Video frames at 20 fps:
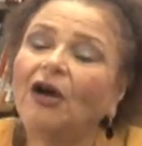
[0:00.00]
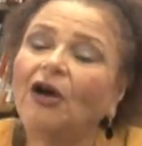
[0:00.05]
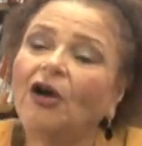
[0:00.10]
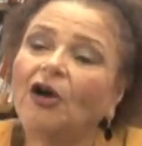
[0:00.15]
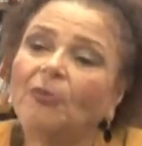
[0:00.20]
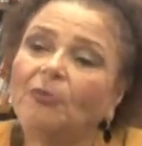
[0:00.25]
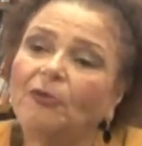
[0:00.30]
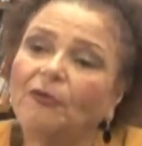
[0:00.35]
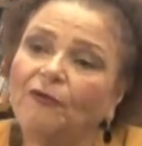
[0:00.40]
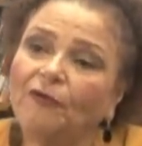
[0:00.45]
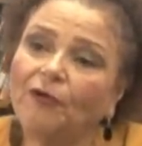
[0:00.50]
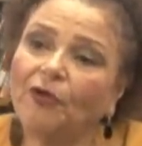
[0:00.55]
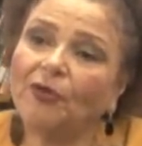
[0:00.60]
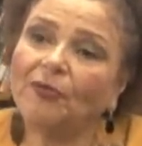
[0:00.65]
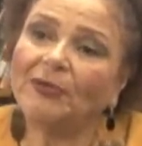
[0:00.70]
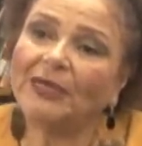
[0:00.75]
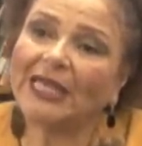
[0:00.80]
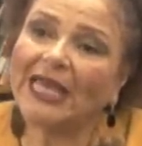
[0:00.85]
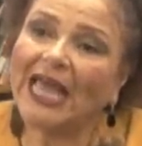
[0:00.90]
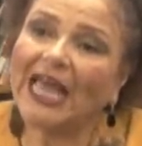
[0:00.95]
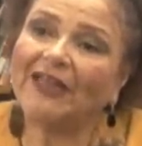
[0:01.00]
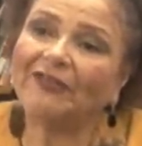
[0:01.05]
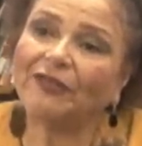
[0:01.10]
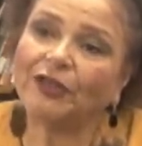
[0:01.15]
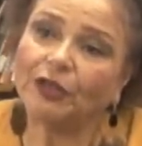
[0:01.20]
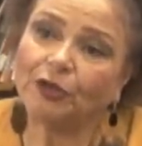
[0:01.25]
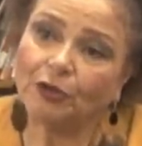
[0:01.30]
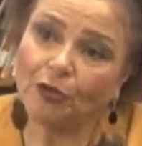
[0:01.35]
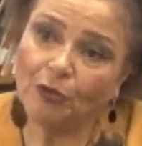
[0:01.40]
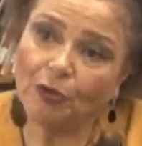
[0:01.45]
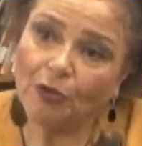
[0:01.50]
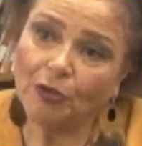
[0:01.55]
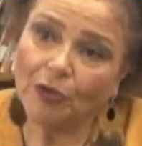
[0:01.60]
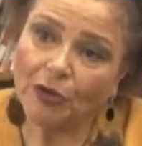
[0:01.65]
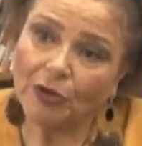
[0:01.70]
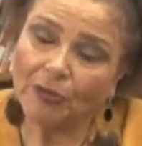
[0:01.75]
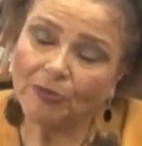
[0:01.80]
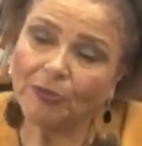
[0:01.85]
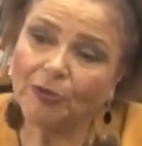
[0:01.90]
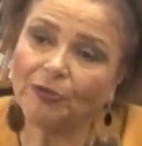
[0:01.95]
are performing at the
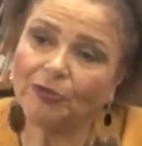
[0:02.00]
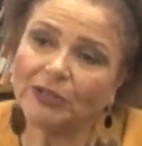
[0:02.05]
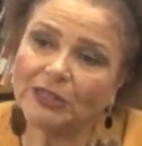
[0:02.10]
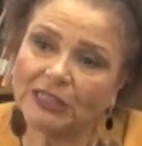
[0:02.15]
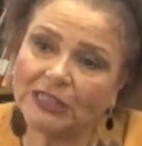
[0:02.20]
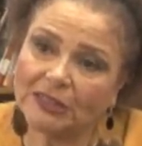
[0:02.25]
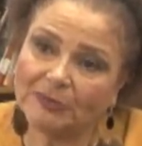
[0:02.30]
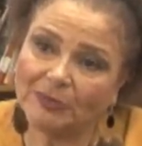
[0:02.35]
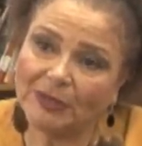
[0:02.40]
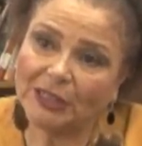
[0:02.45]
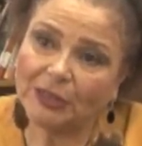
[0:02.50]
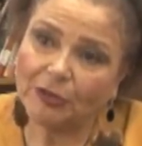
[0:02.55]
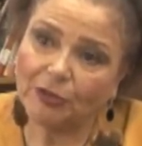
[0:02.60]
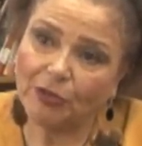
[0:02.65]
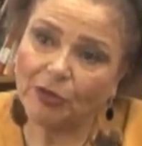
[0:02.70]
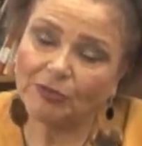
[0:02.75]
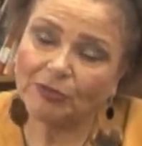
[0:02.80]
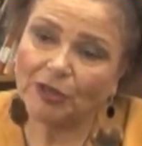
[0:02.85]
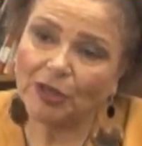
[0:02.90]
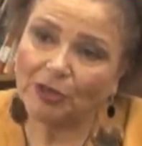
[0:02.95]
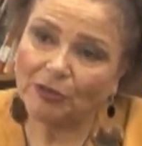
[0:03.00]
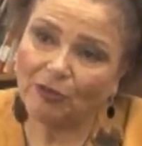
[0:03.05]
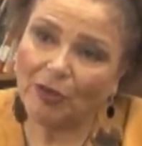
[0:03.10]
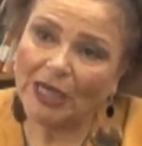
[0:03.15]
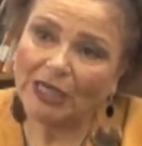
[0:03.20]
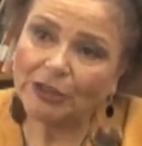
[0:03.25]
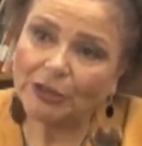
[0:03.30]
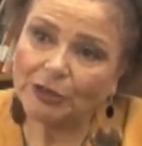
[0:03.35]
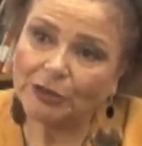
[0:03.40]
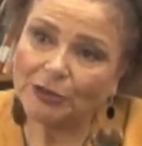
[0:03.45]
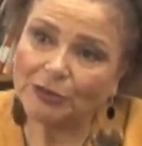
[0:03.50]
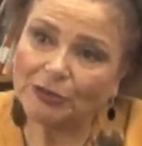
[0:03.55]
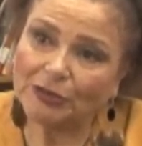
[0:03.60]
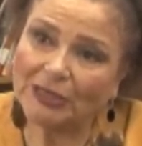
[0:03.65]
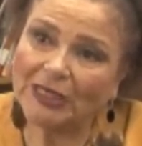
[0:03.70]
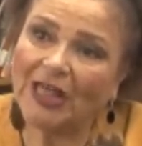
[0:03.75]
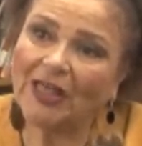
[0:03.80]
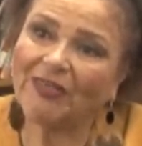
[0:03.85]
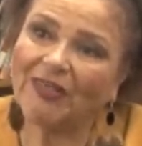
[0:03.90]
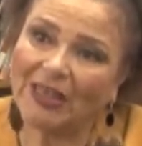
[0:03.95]
norm, which has been normed on white
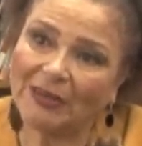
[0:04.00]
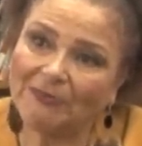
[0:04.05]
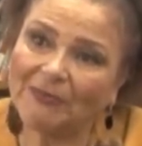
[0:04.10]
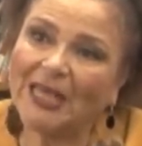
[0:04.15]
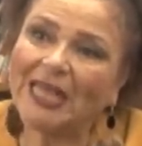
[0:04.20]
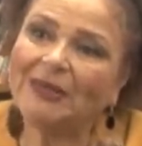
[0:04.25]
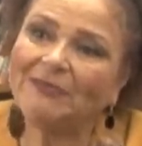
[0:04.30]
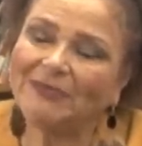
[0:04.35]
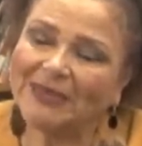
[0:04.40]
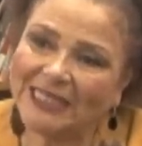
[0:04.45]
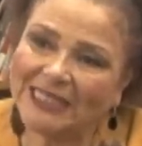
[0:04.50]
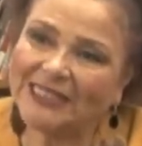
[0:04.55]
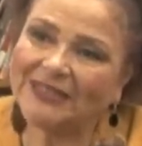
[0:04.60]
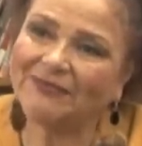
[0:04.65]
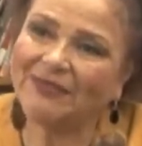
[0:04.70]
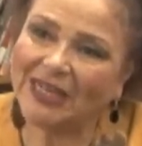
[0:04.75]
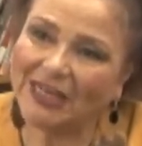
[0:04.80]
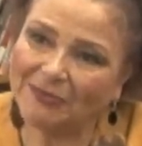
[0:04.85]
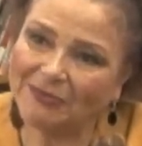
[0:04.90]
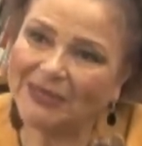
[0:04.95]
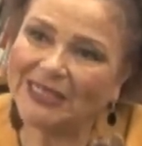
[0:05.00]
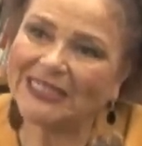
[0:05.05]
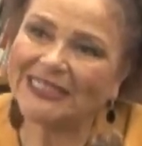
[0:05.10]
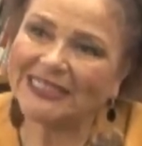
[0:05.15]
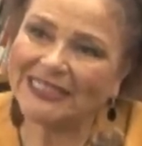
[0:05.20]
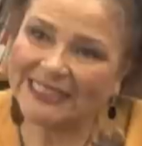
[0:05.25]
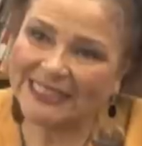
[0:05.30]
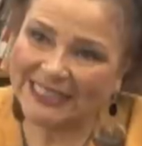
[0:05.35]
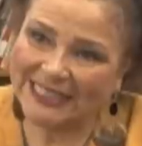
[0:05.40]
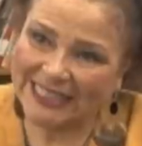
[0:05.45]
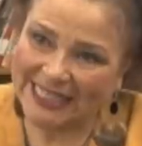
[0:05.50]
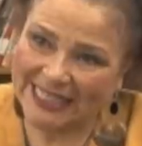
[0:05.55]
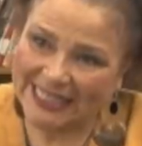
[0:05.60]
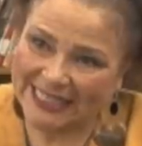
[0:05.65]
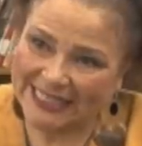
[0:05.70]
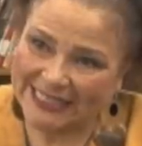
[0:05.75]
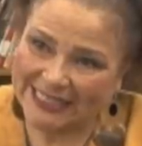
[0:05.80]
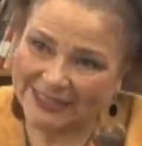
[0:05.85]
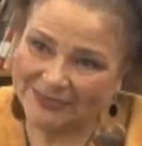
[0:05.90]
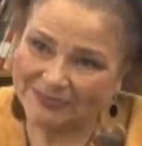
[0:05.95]
children, they may be developmentally
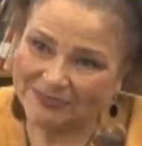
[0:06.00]
delayed.